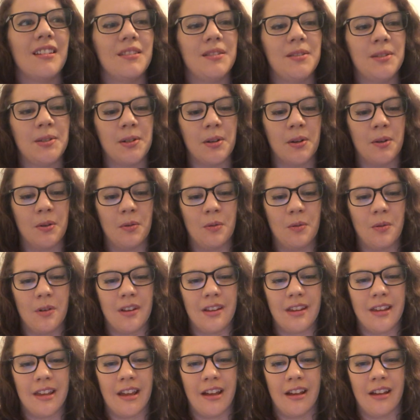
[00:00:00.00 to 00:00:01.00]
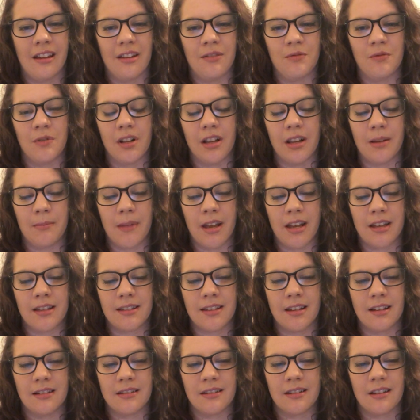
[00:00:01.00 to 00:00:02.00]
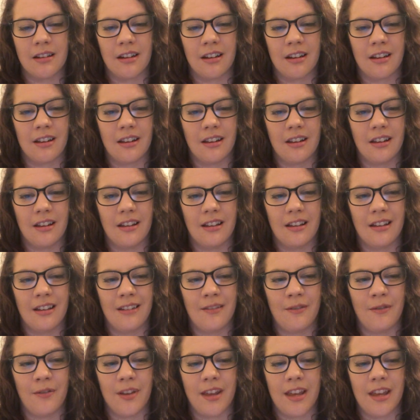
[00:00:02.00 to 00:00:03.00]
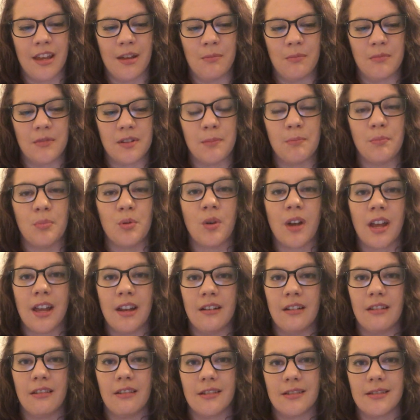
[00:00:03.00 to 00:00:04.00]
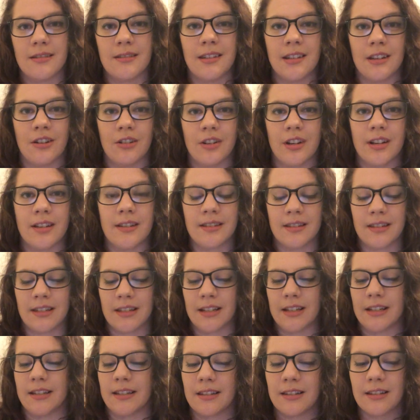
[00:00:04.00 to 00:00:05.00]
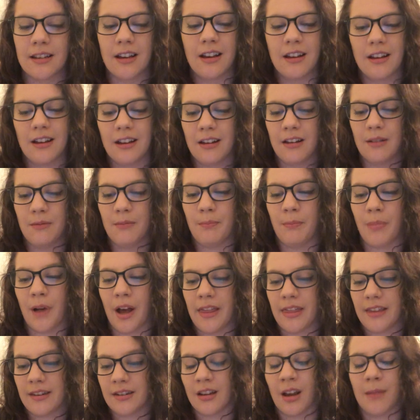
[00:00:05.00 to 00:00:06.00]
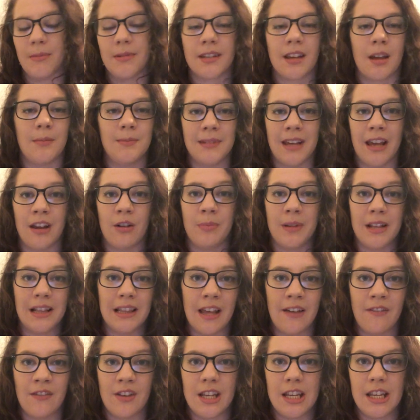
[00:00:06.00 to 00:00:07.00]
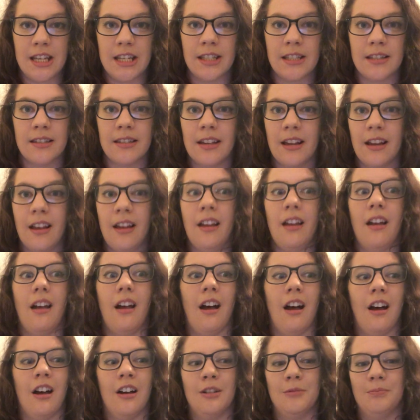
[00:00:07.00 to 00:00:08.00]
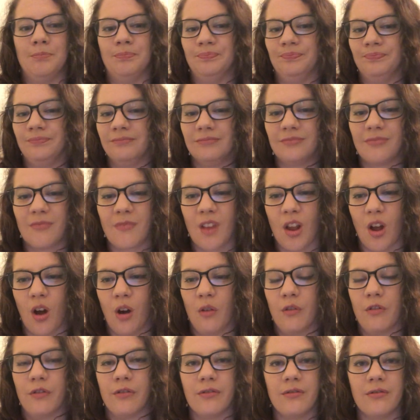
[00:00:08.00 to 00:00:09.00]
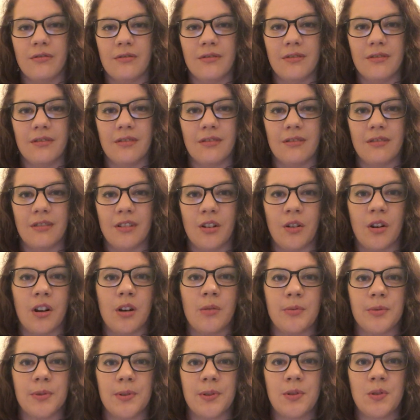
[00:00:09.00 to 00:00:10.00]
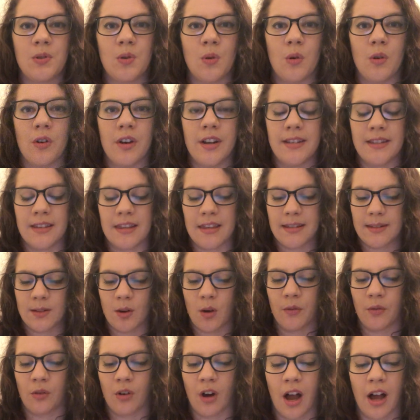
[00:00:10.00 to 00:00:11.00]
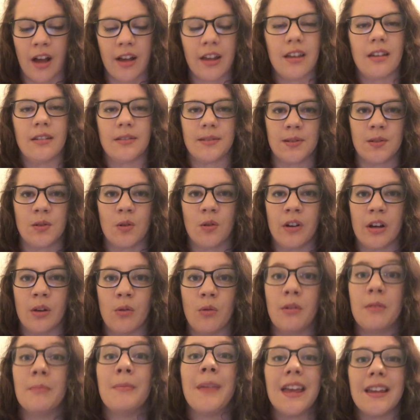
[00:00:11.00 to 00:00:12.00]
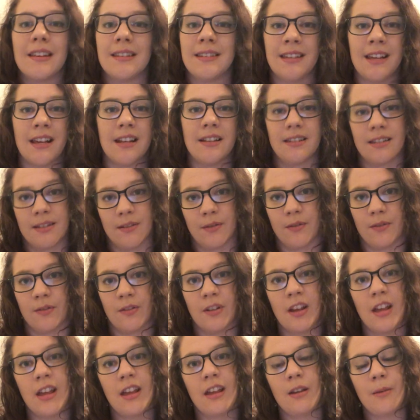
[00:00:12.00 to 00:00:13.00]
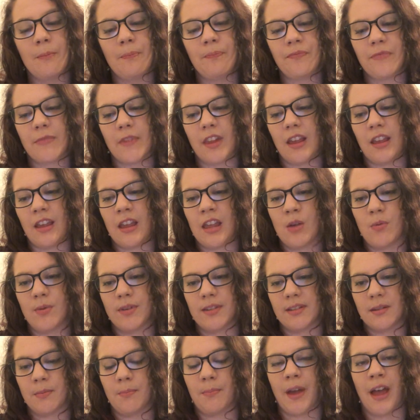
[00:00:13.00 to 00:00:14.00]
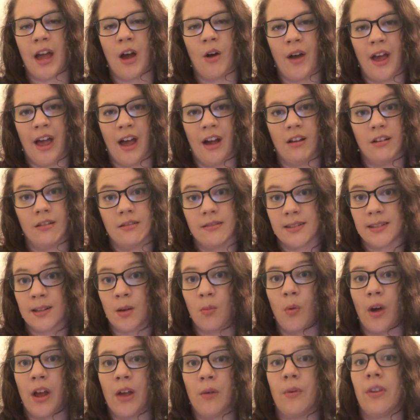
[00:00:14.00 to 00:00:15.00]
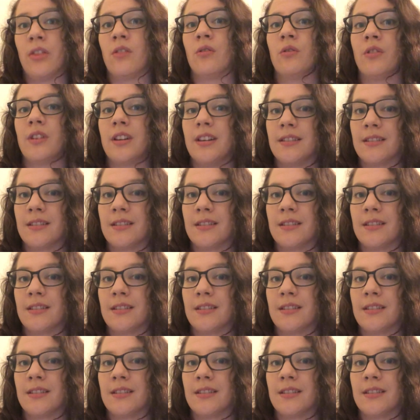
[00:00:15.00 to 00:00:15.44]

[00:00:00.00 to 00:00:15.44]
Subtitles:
So, yeah, it really makes sense that for him to bookend this series, by the time this comes out, it'll be 11 years of incredible stories and this overarching story. It would make sense if he was to bow out in some way, whether or not